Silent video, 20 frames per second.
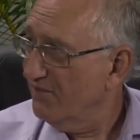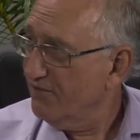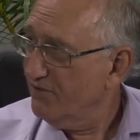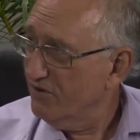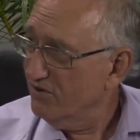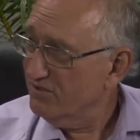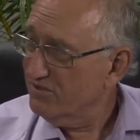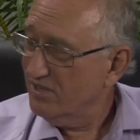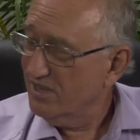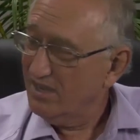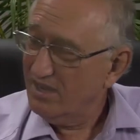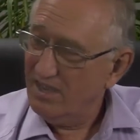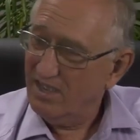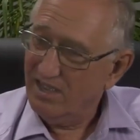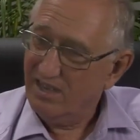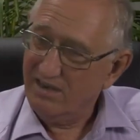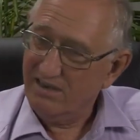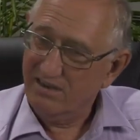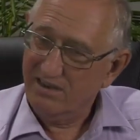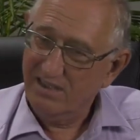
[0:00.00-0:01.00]
Of course I
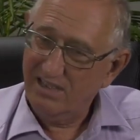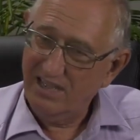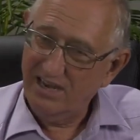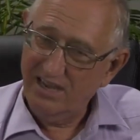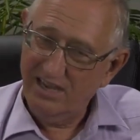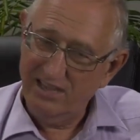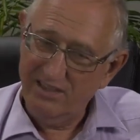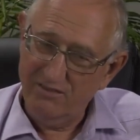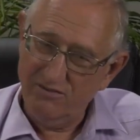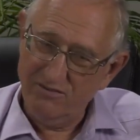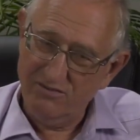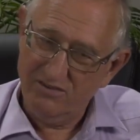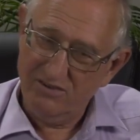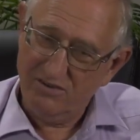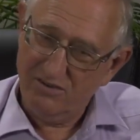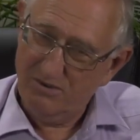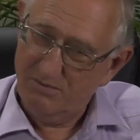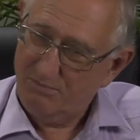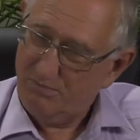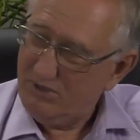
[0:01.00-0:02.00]
can. Can I use a
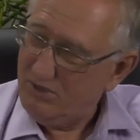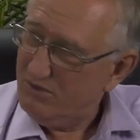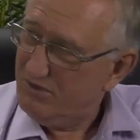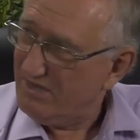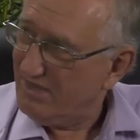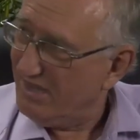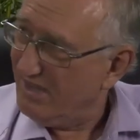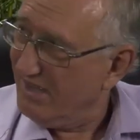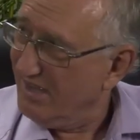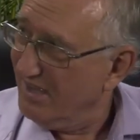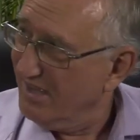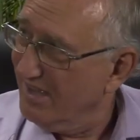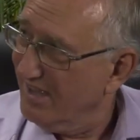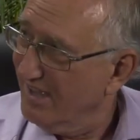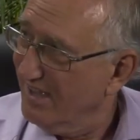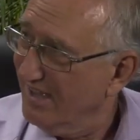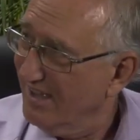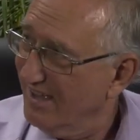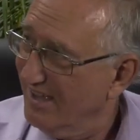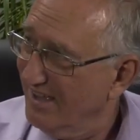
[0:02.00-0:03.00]
computer
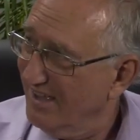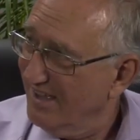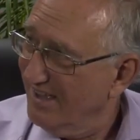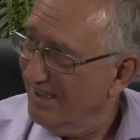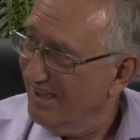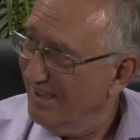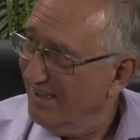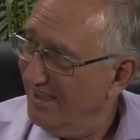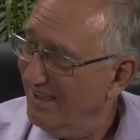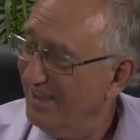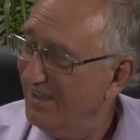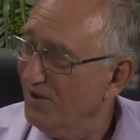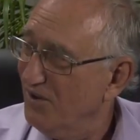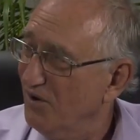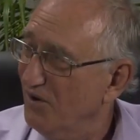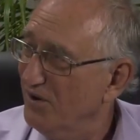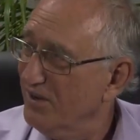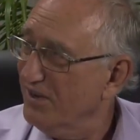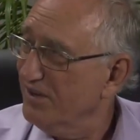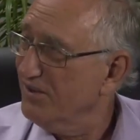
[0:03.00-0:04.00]
in
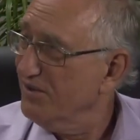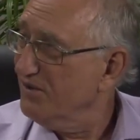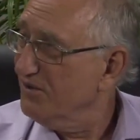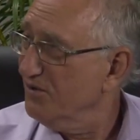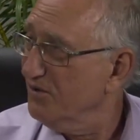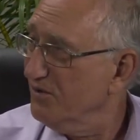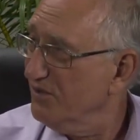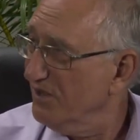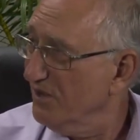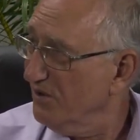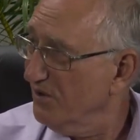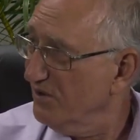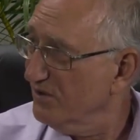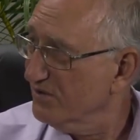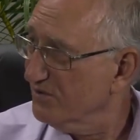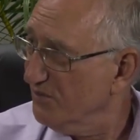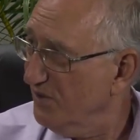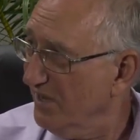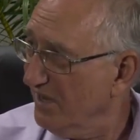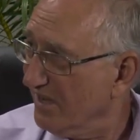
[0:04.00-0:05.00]
order to do the
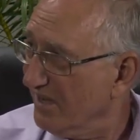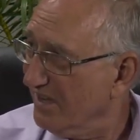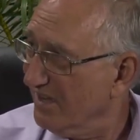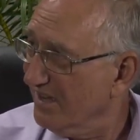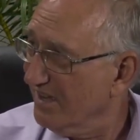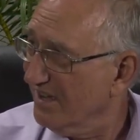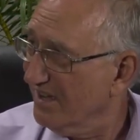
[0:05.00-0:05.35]
Lord's work?